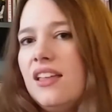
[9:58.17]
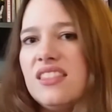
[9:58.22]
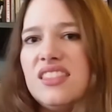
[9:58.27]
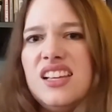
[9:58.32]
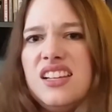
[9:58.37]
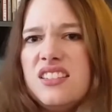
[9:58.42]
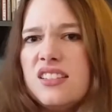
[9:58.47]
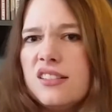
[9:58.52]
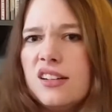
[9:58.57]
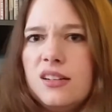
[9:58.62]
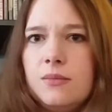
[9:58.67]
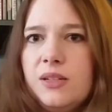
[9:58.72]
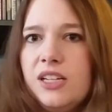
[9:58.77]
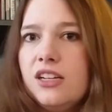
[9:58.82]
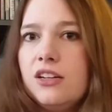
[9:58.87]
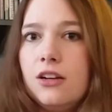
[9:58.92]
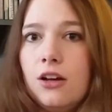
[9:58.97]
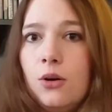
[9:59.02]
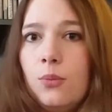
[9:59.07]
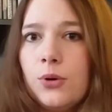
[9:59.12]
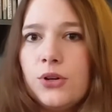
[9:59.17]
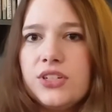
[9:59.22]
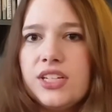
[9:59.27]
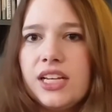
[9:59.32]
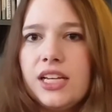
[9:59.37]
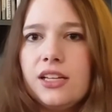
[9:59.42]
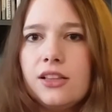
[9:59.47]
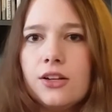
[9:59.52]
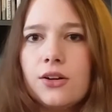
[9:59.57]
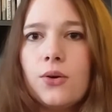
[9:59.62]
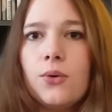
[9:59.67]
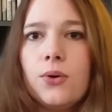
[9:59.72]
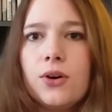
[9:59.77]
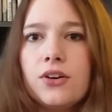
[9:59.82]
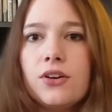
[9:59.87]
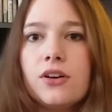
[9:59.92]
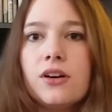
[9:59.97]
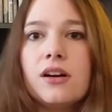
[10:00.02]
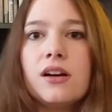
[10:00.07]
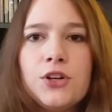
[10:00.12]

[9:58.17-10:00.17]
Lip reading: these are going to be in no particular order.